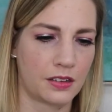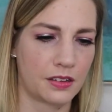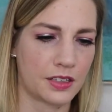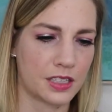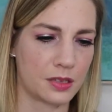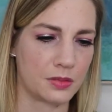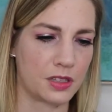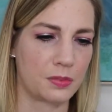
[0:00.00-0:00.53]

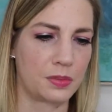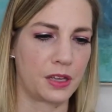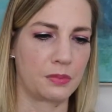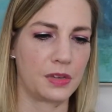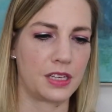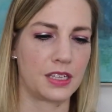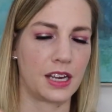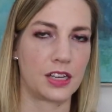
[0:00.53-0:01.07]
some of the
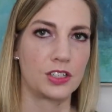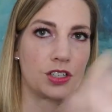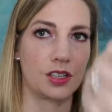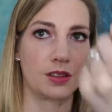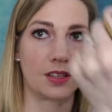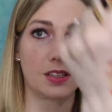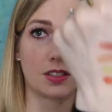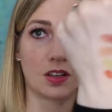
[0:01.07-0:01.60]

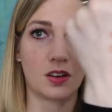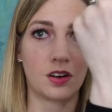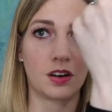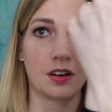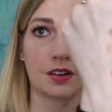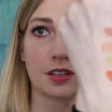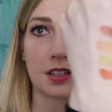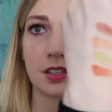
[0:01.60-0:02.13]
pigmentation. These
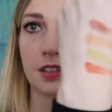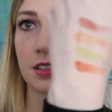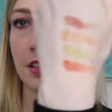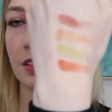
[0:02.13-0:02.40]
aren't,